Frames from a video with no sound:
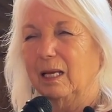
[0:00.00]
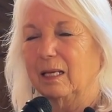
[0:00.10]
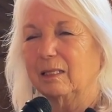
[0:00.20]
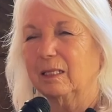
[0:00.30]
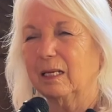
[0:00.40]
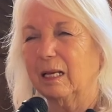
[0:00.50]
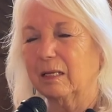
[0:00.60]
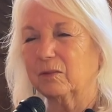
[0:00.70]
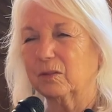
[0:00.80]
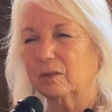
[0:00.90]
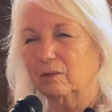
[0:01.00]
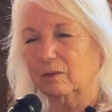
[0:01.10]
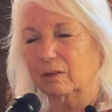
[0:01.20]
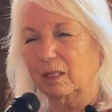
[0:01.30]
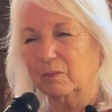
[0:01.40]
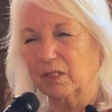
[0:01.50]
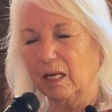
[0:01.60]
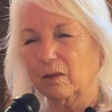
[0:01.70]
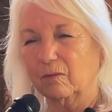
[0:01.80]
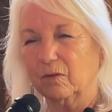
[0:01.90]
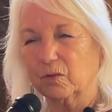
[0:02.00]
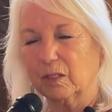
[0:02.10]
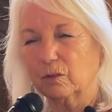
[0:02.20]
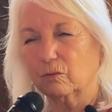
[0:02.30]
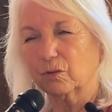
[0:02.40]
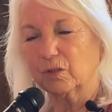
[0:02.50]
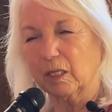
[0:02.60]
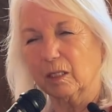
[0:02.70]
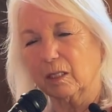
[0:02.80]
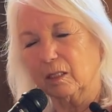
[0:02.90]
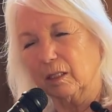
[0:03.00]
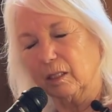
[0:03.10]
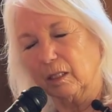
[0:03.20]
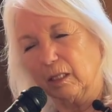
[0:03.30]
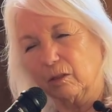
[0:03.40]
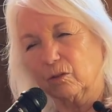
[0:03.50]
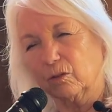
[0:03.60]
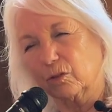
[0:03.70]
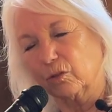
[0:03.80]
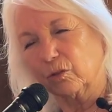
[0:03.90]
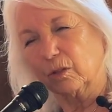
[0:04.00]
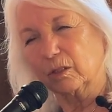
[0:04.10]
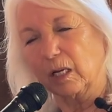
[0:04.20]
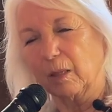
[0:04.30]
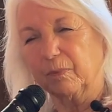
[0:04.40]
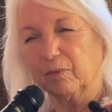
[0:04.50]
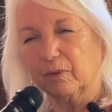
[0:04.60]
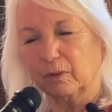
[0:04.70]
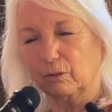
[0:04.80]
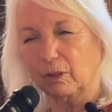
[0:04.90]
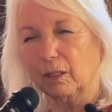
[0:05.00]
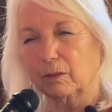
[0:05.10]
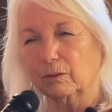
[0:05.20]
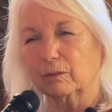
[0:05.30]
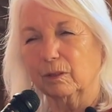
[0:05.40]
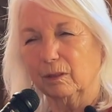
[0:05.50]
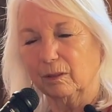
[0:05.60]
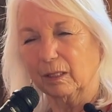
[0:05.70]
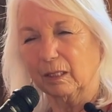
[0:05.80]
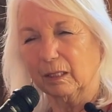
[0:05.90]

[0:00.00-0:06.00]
And then as it comes out of the central sun and it enters to the top of the crown, the